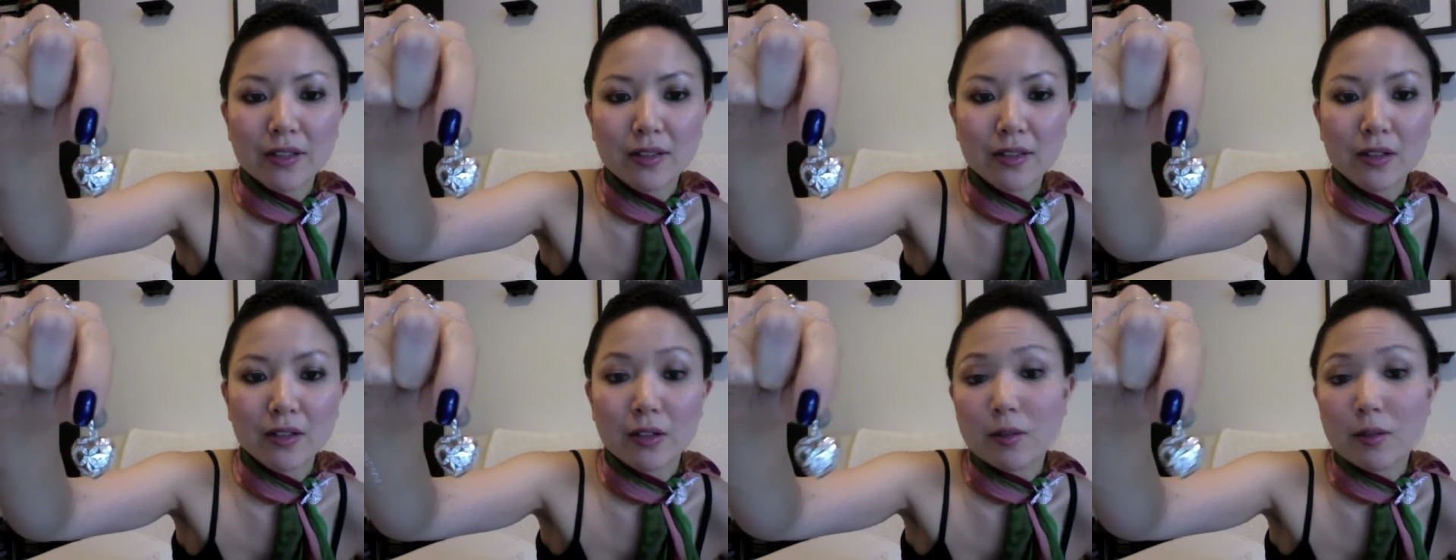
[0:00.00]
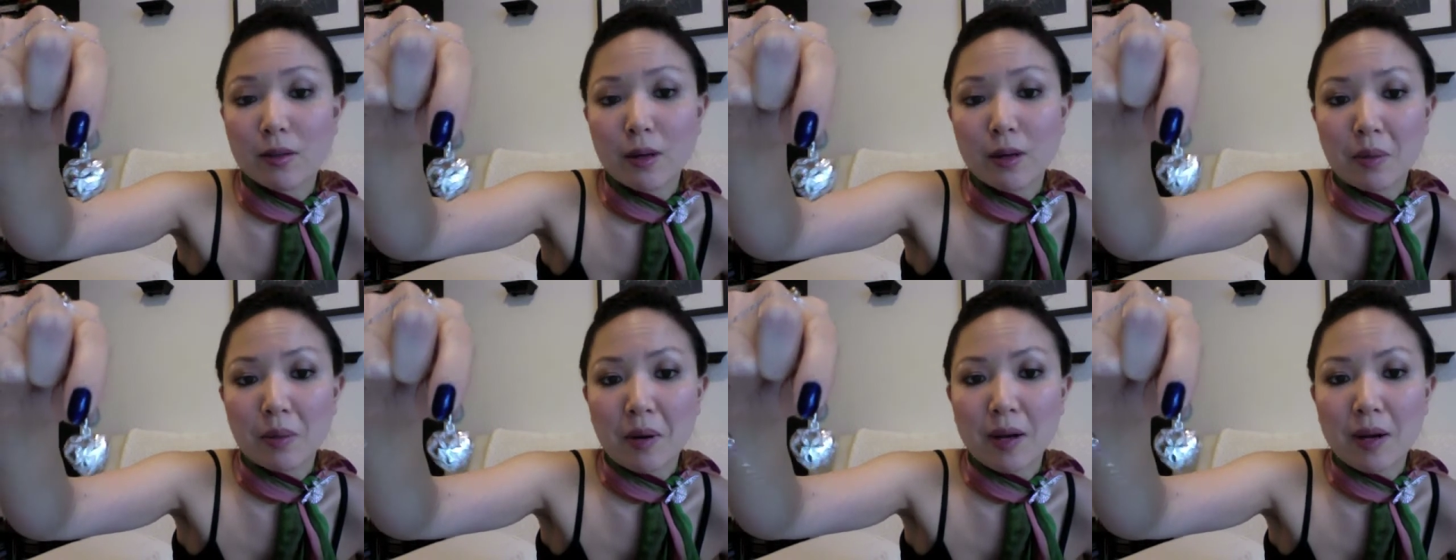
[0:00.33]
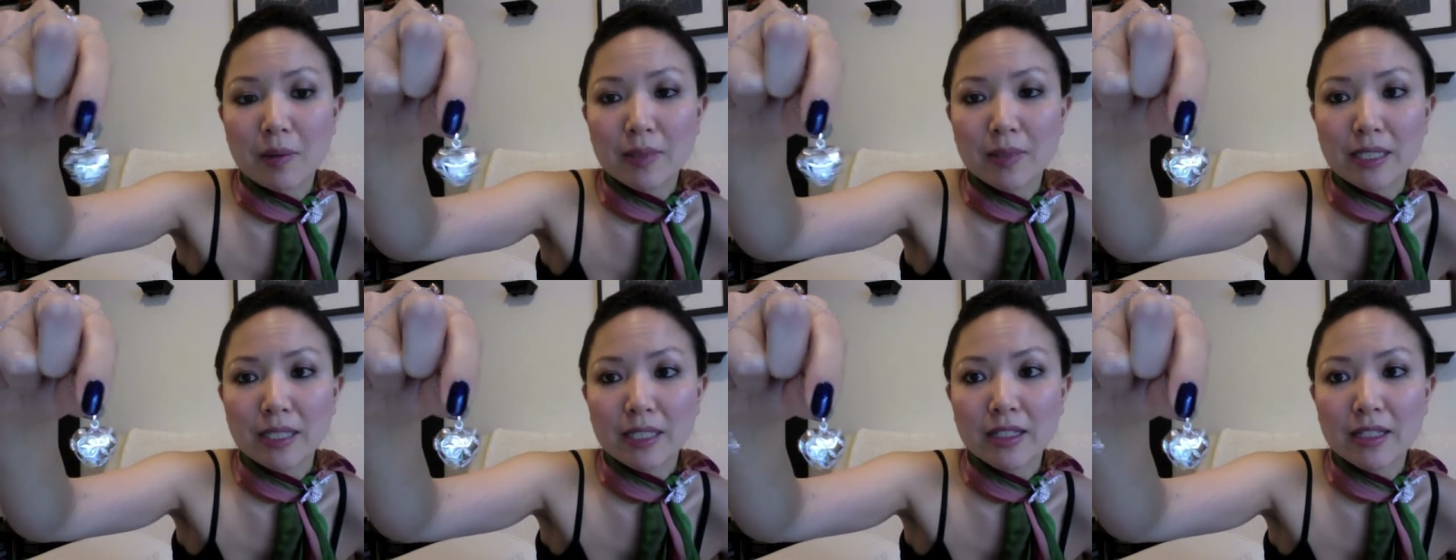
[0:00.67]
Or no, I
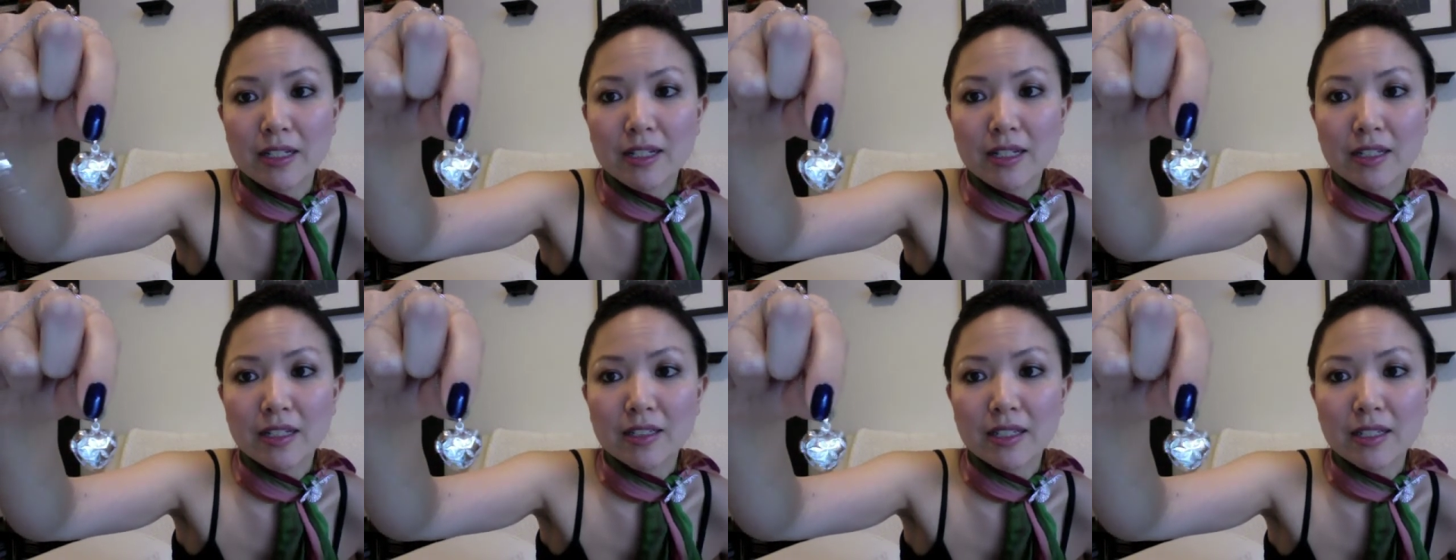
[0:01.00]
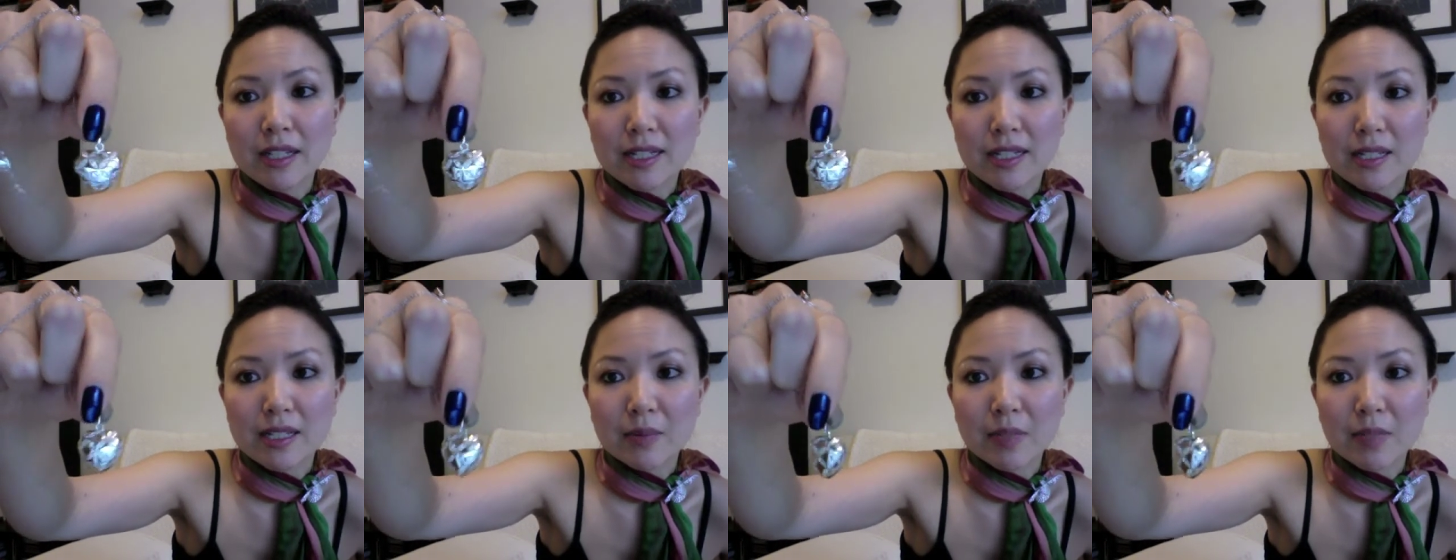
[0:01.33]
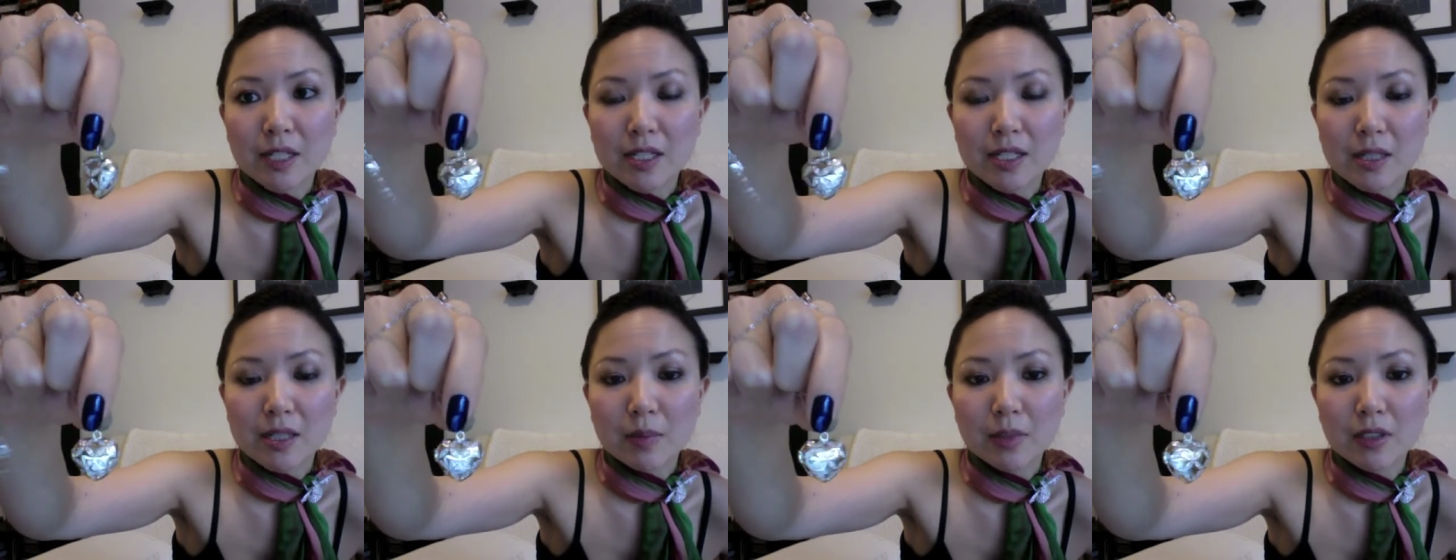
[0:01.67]
probably did get something
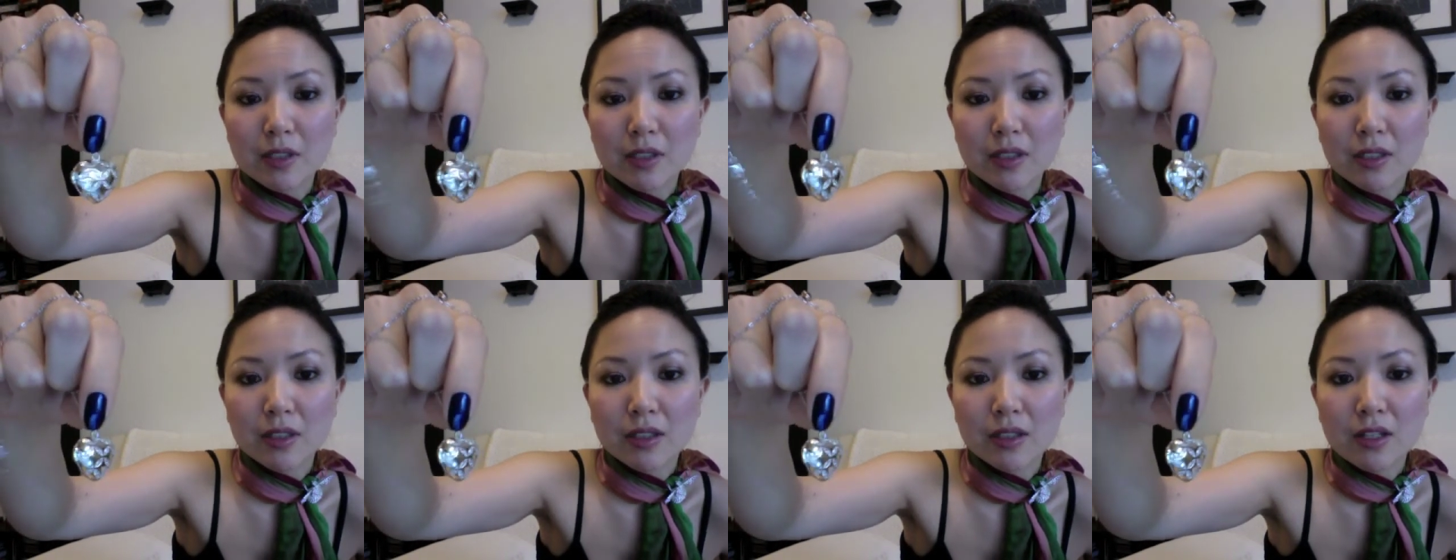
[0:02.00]
similar.